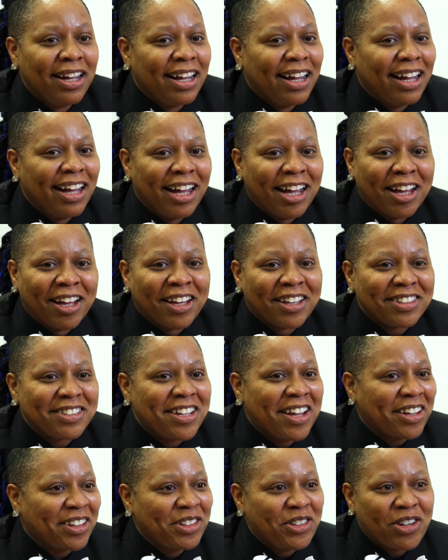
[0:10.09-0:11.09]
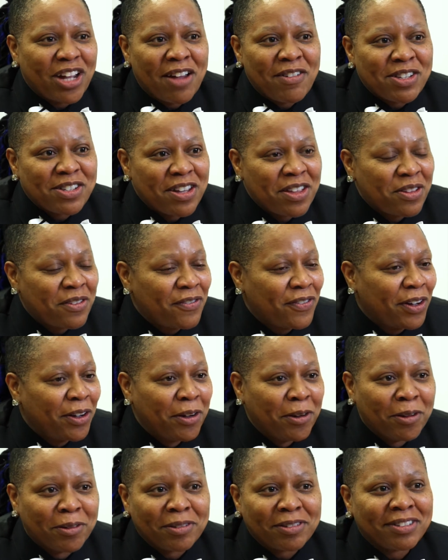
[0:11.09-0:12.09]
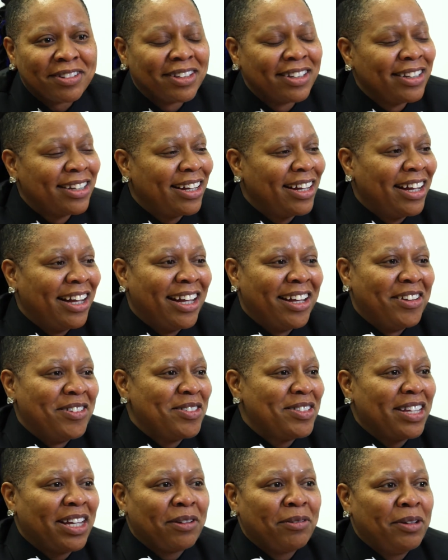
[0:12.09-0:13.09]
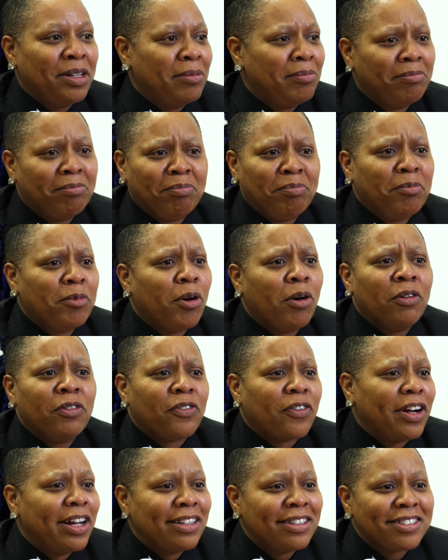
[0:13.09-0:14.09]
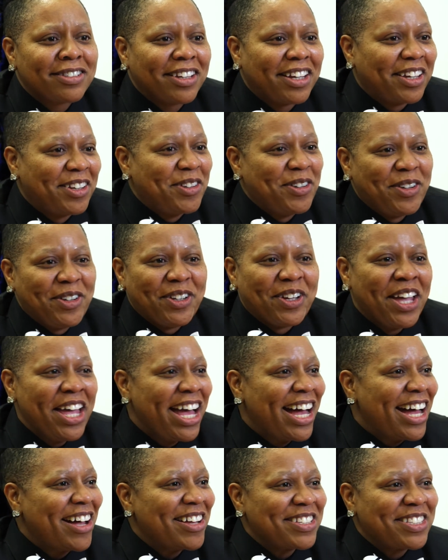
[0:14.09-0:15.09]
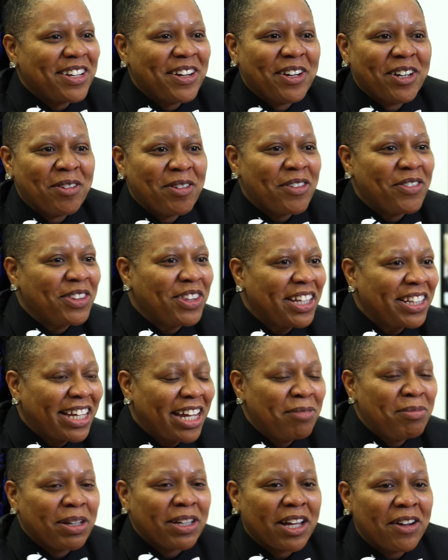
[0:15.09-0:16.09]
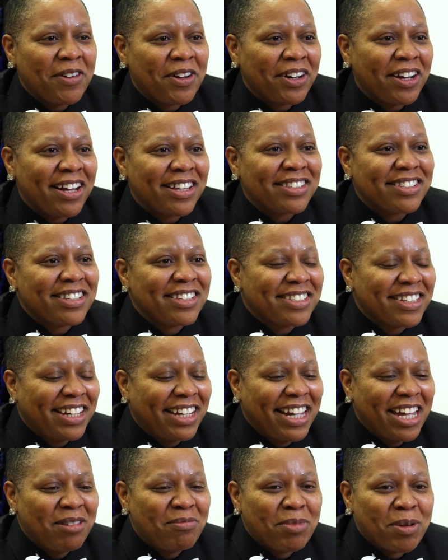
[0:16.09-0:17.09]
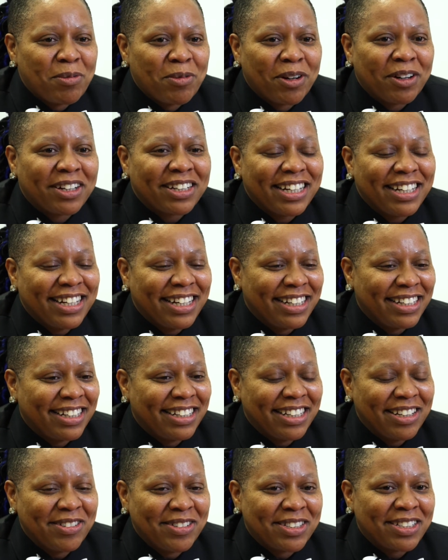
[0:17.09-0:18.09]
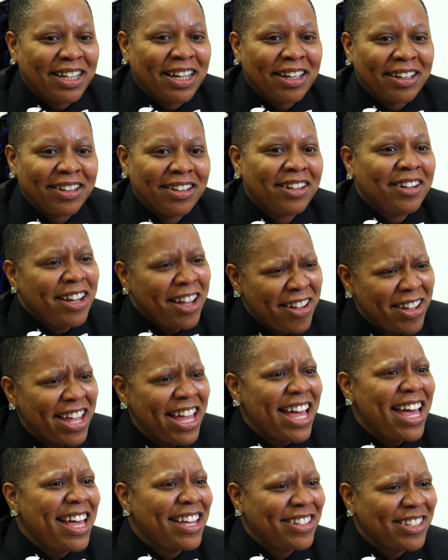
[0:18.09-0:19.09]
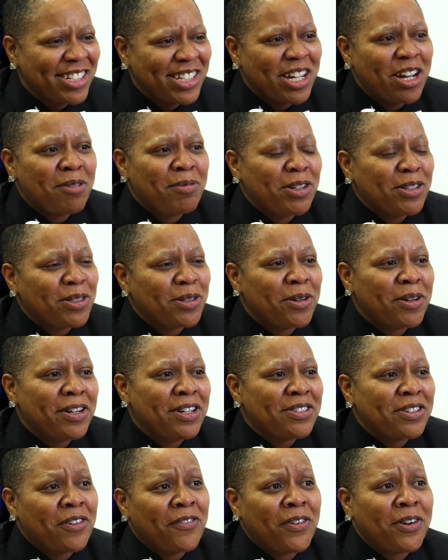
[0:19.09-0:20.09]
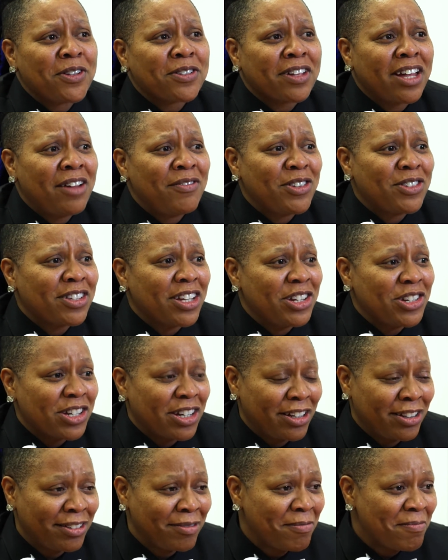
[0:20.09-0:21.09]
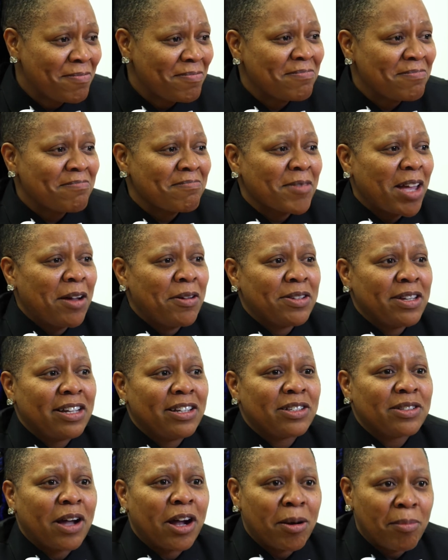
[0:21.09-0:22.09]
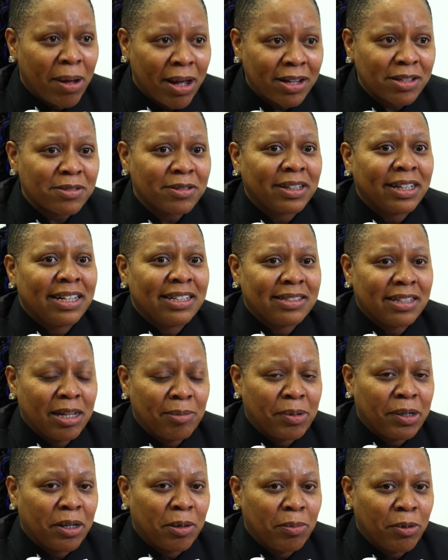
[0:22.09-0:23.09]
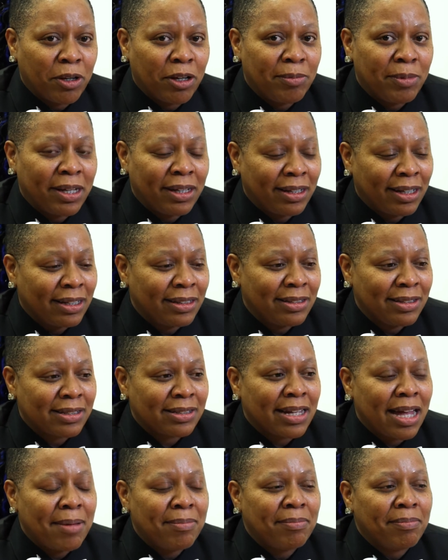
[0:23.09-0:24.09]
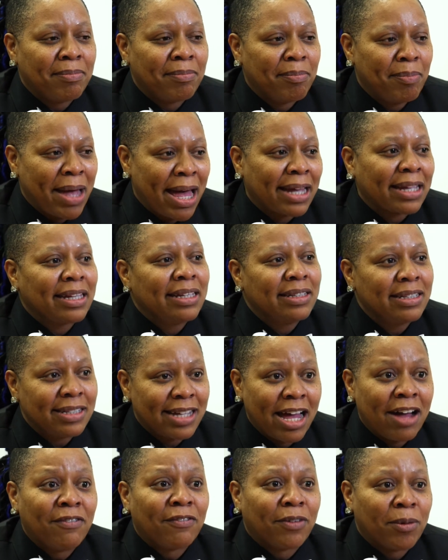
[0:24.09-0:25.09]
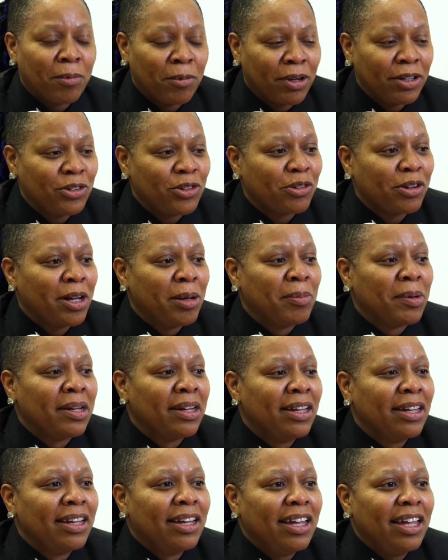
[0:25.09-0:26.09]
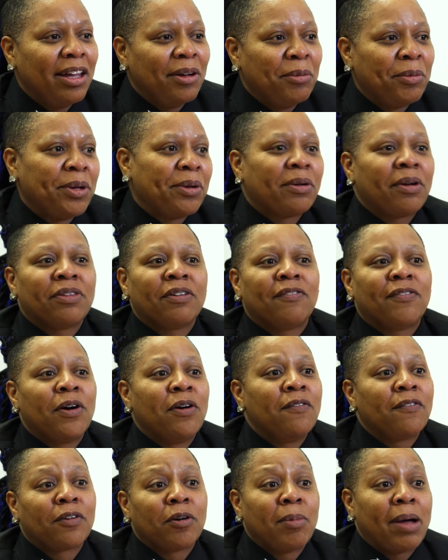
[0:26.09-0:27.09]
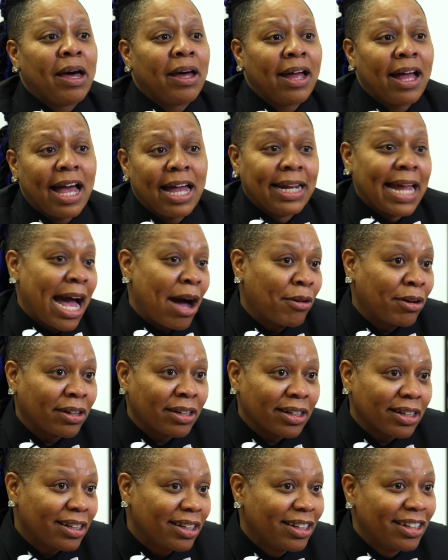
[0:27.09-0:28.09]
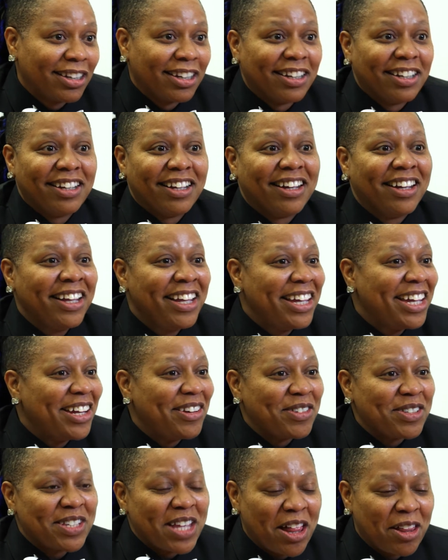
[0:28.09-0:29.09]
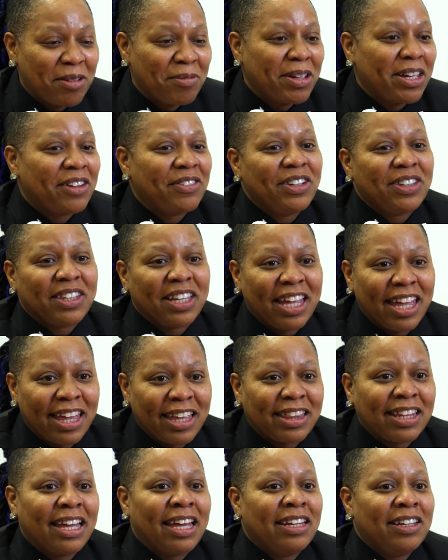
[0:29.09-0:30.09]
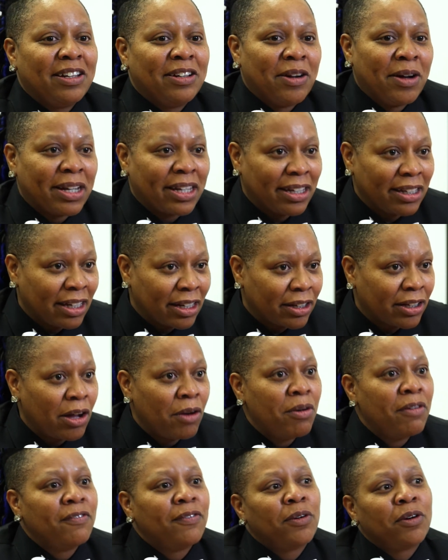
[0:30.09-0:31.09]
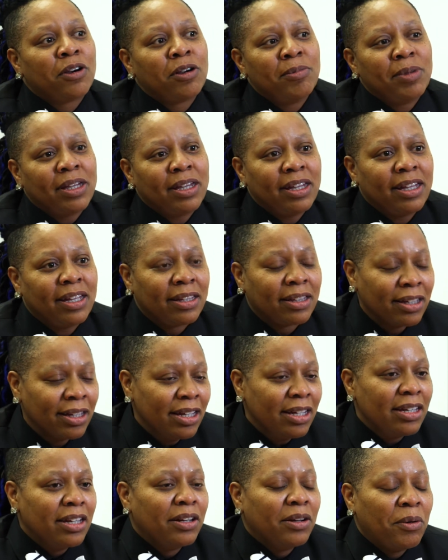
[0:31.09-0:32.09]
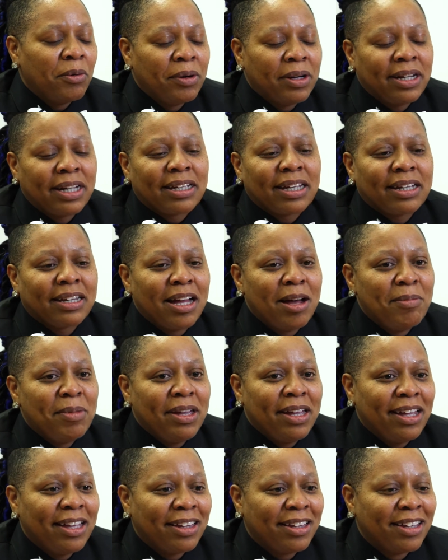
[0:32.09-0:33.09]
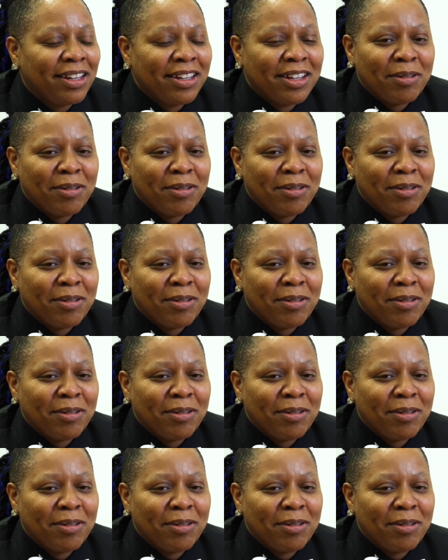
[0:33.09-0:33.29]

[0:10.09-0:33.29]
Talking to Travis on the phone, it was like we had old friends. Like I was telling him everything that had been going on since I hadn't been working, and he was like, "Oh yeah," he's sharing me stories. Our first conversation, I was at a Starbucks when I had set up our appointment. I had just gotten back into town from one trip, and we were on the phone for about an hour. And he was telling me everything that I could get going for me, and when I could come in.